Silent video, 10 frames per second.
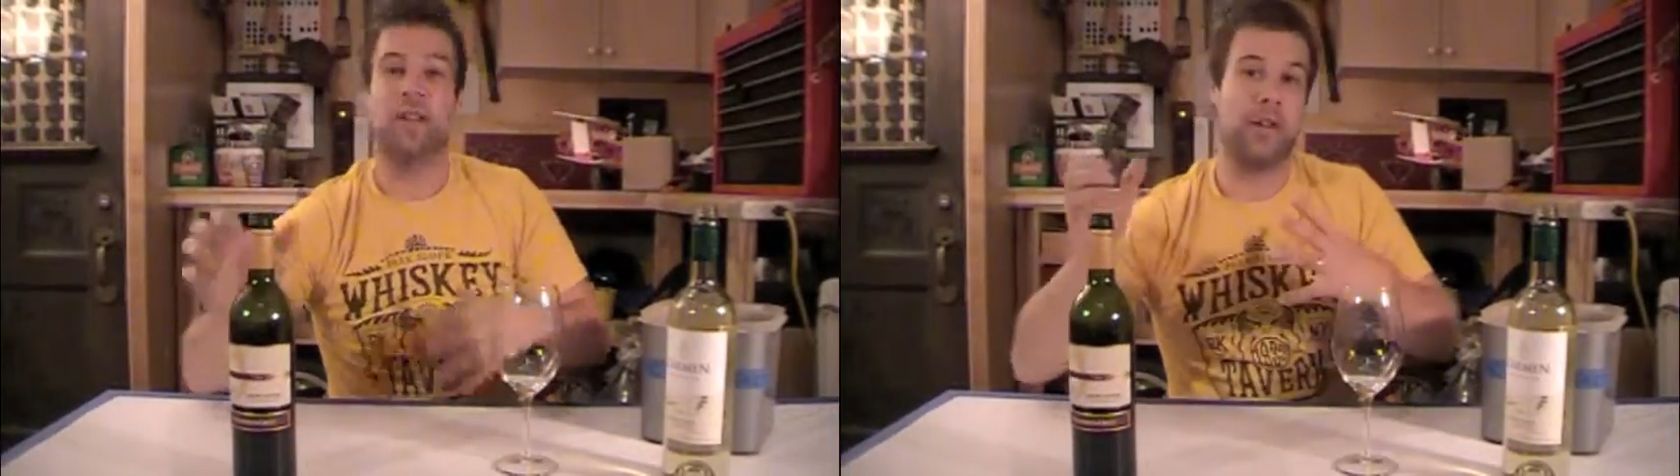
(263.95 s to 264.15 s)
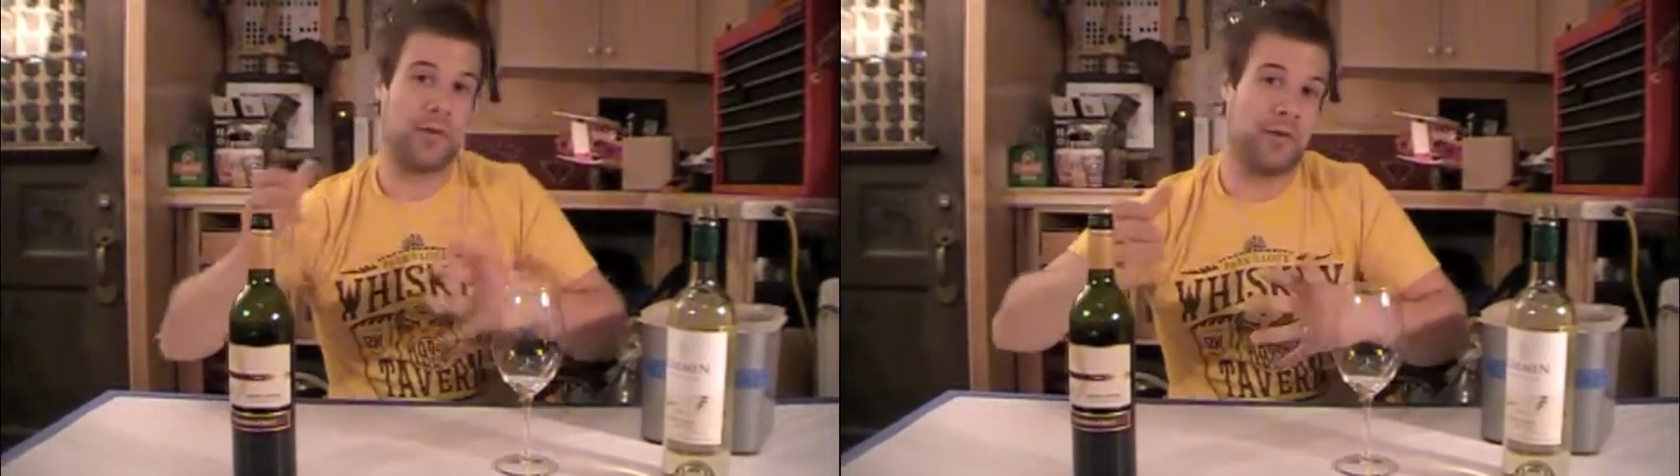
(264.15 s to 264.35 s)

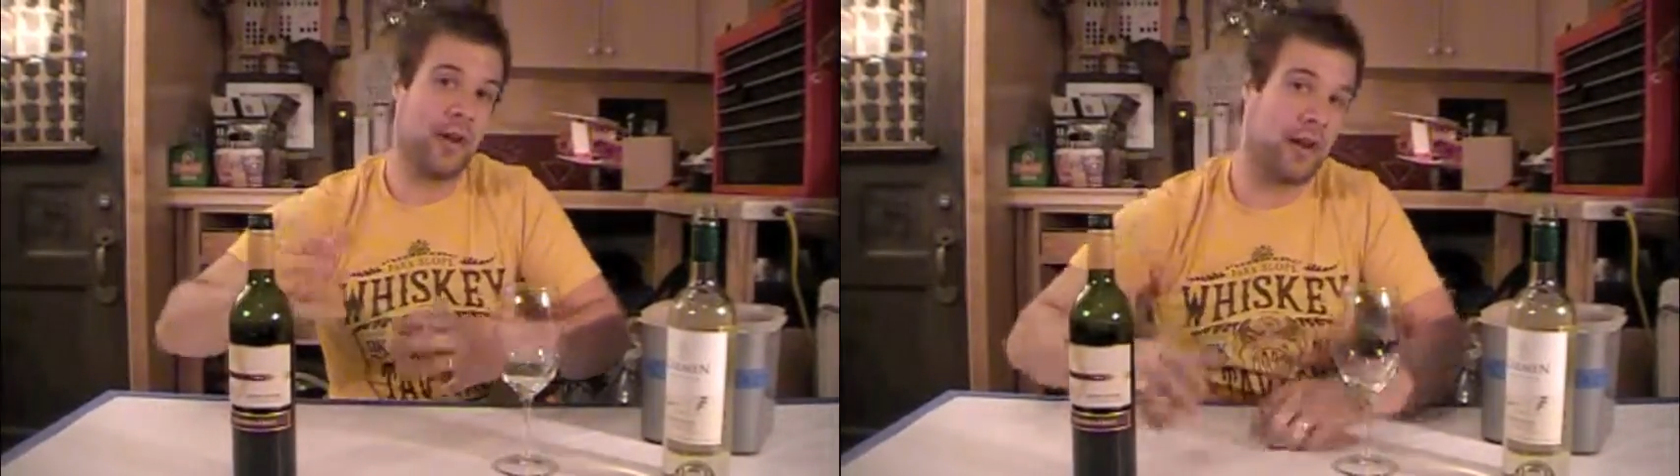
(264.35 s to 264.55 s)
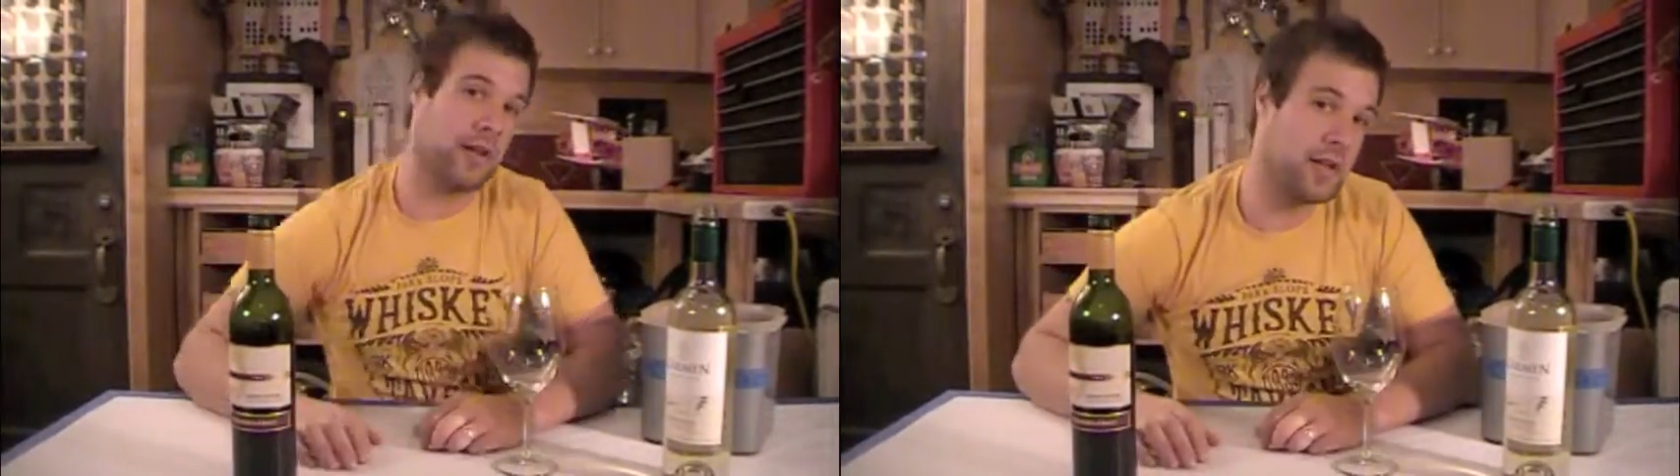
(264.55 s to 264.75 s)
Now we're
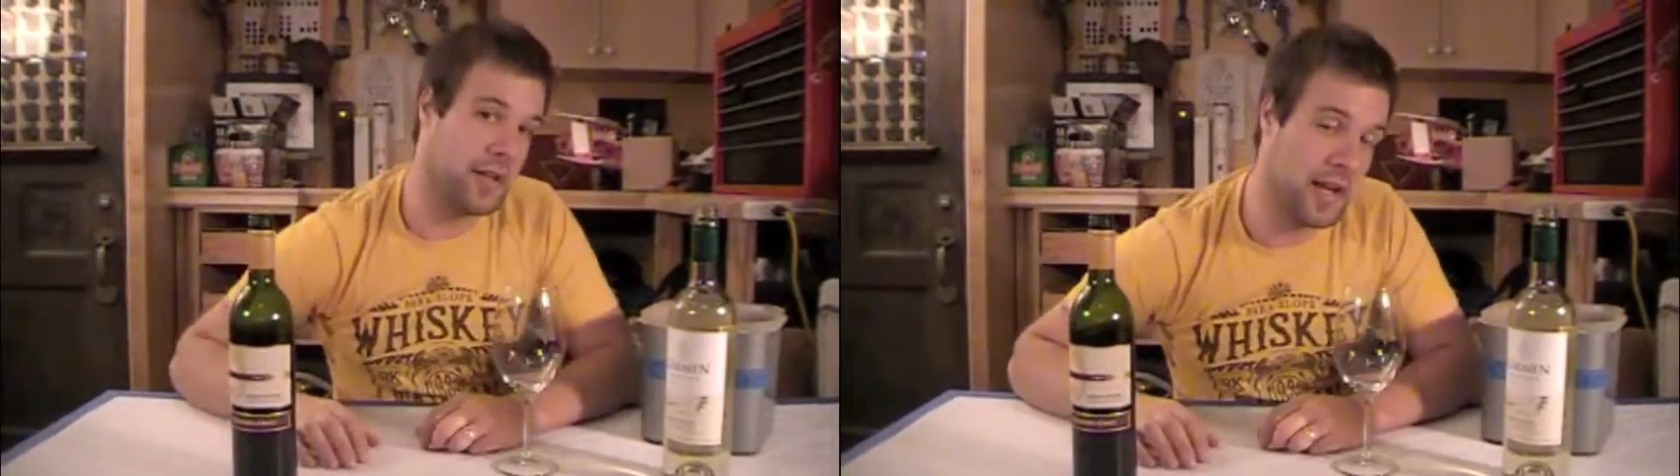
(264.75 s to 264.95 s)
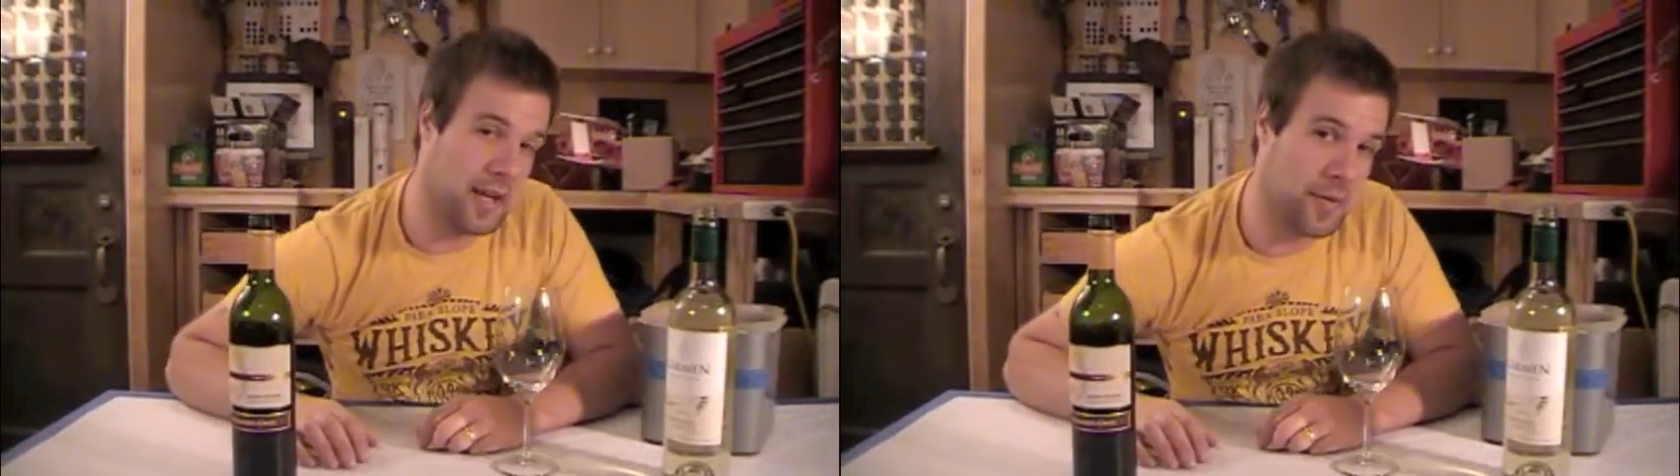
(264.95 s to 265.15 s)
talking
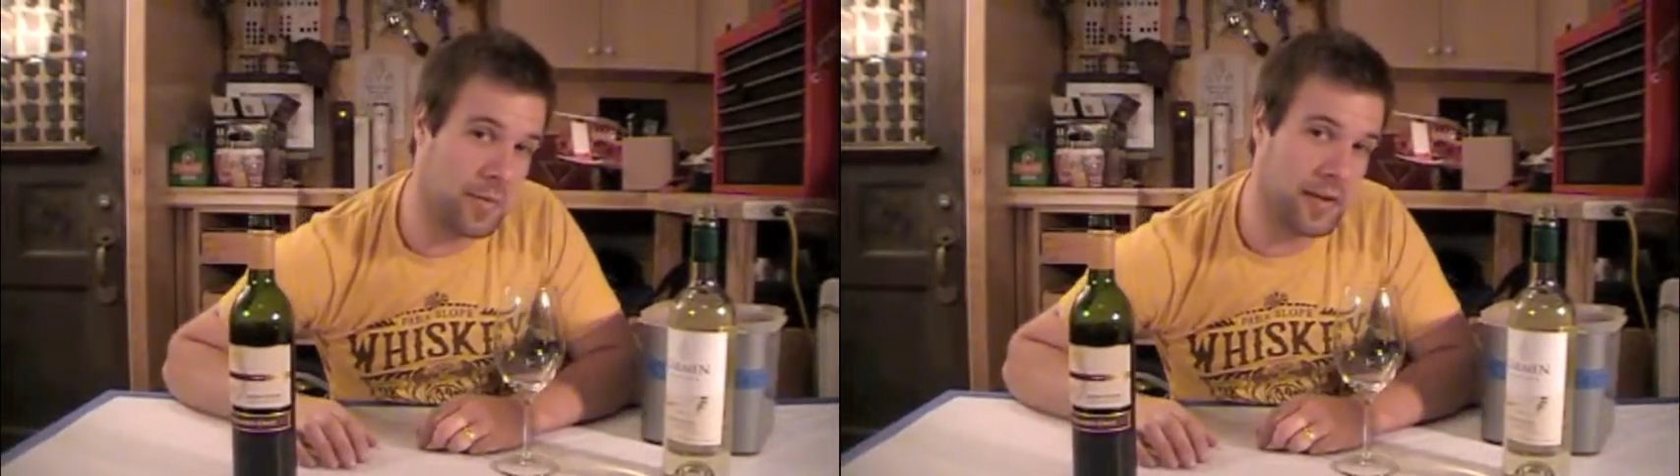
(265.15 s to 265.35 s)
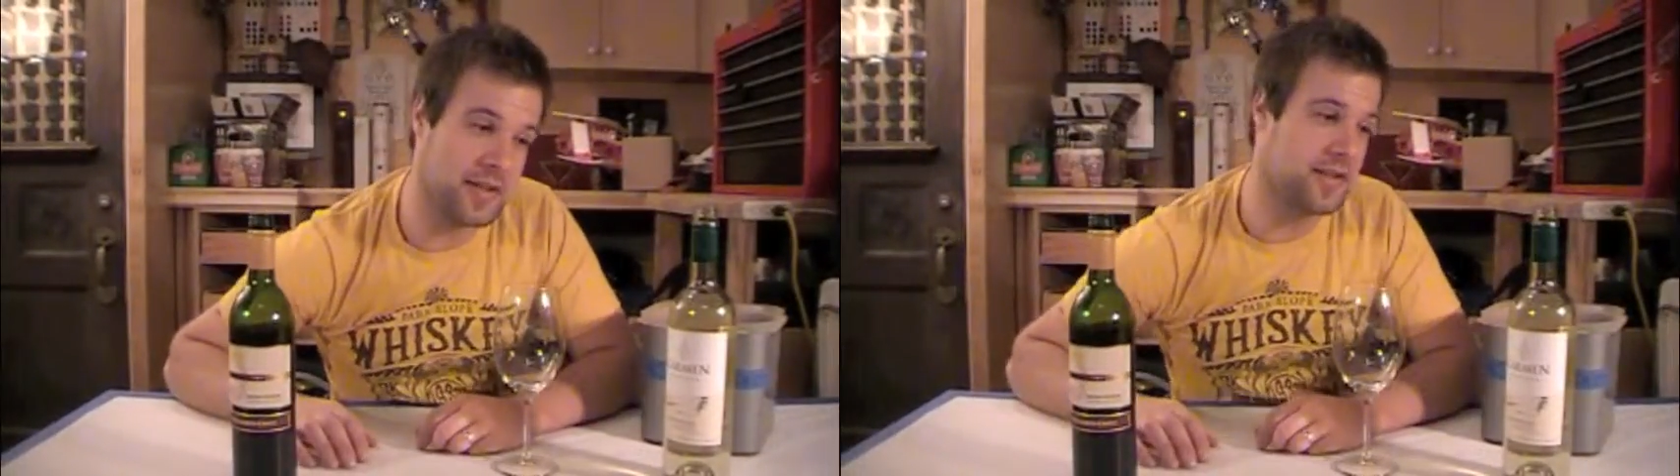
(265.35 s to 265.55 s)
Canadian
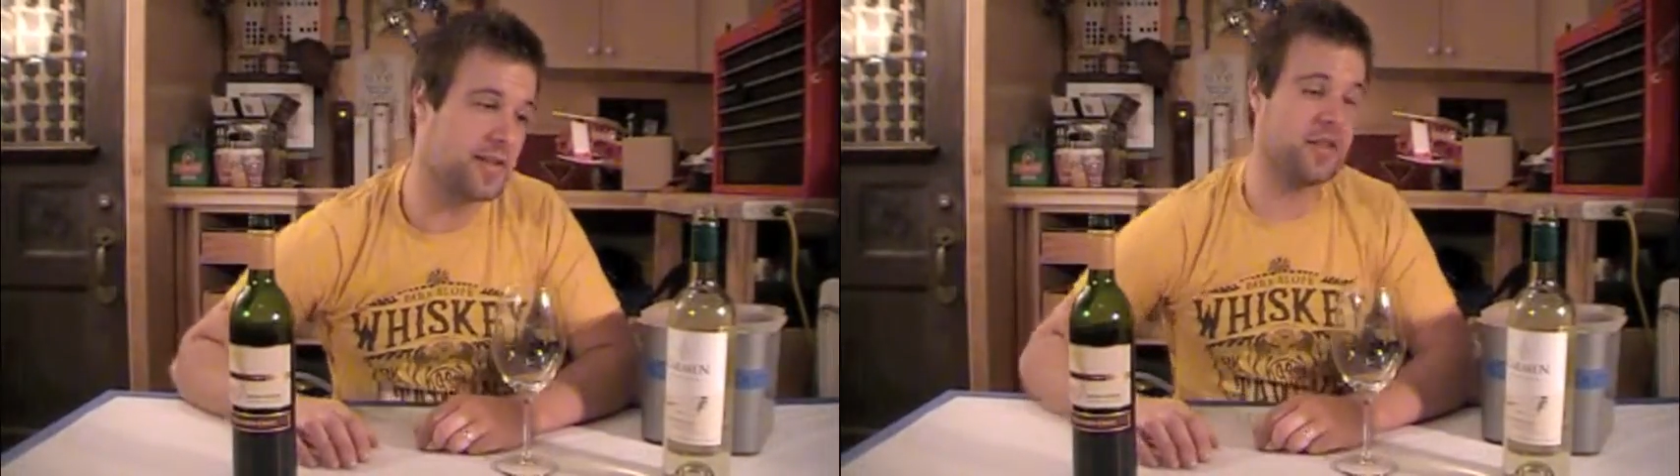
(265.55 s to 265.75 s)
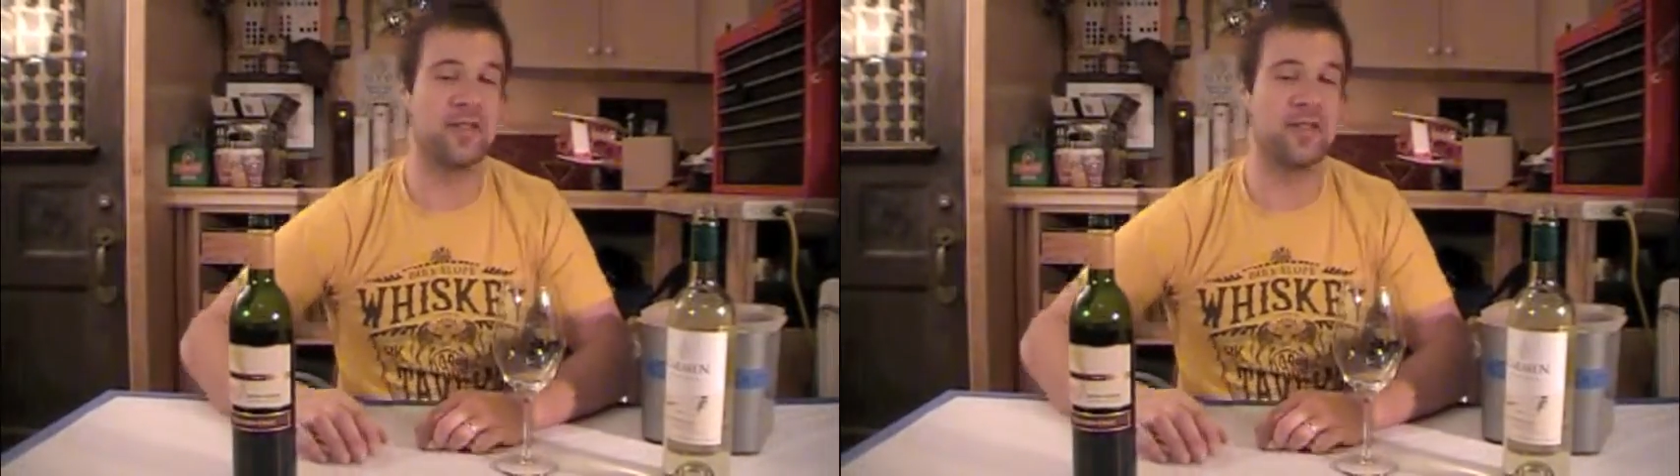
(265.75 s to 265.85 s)
prices here,